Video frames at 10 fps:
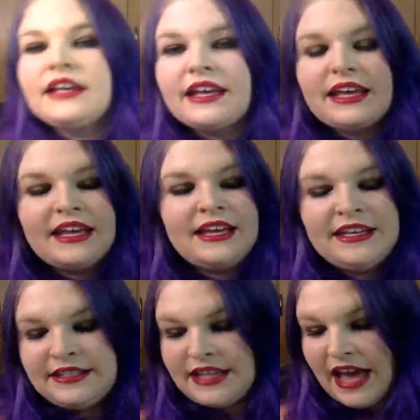
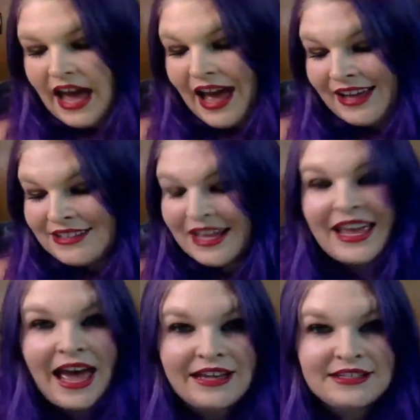is as I
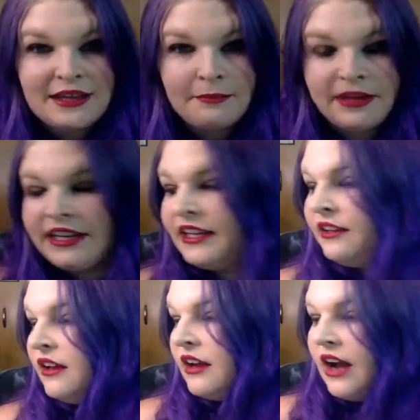add somebody,
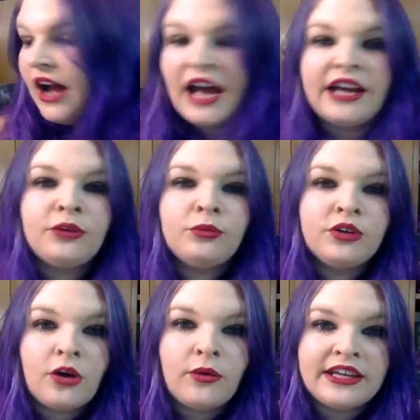I will
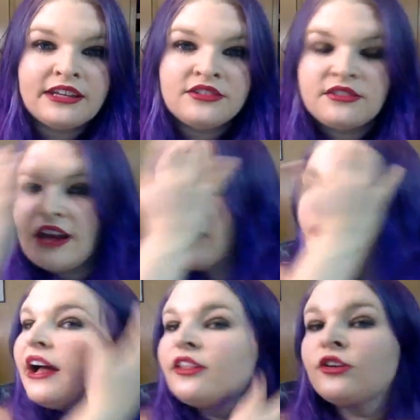
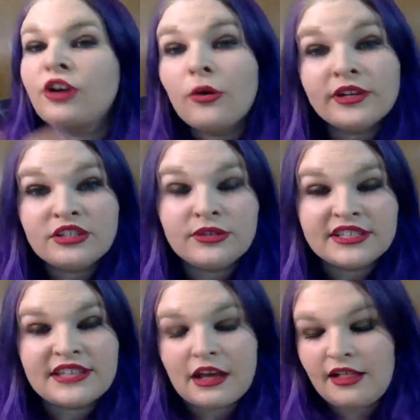either go into
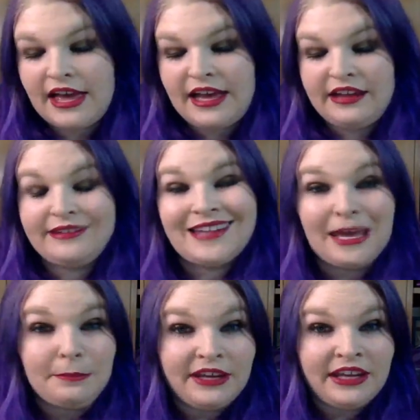Excel and
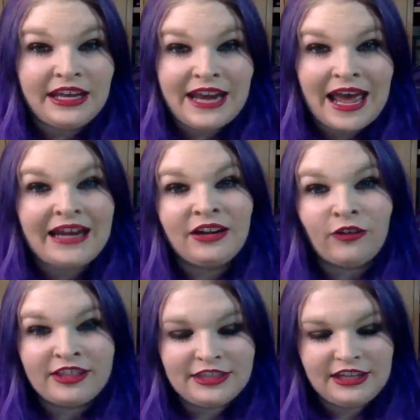type it and add it
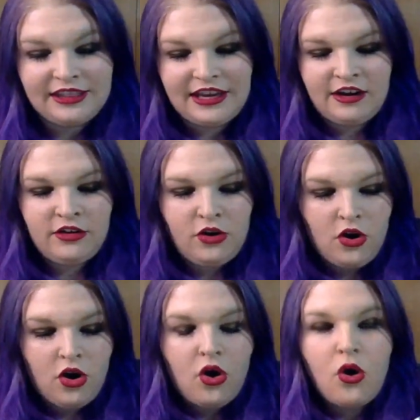right then and there,
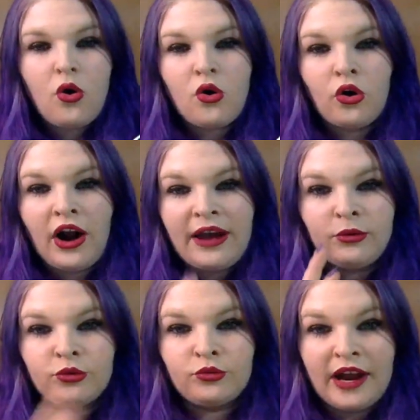or I
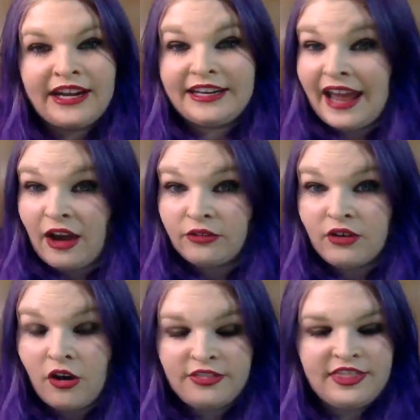will write it down
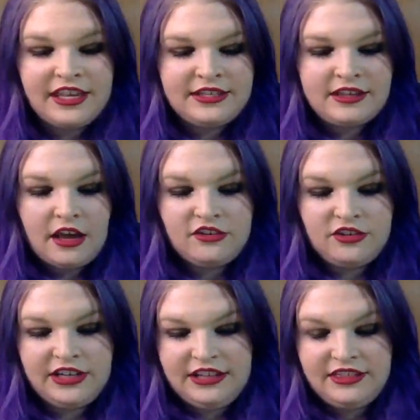on this
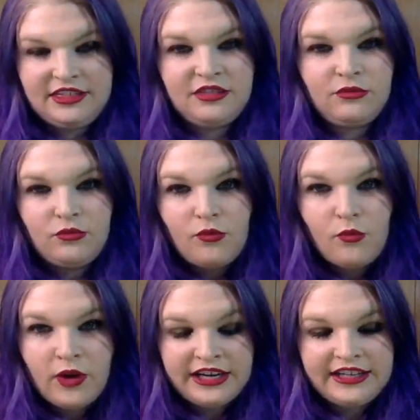underneath
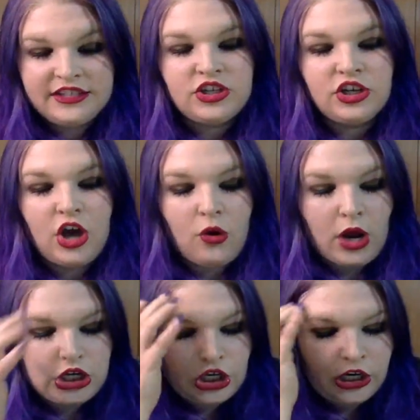what it needs to go
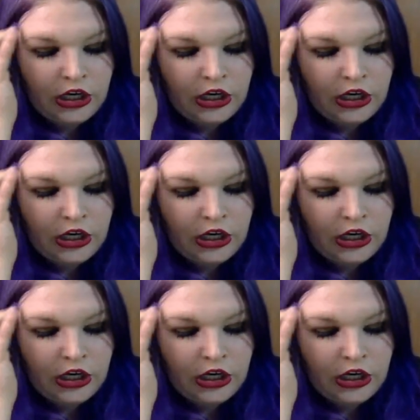under.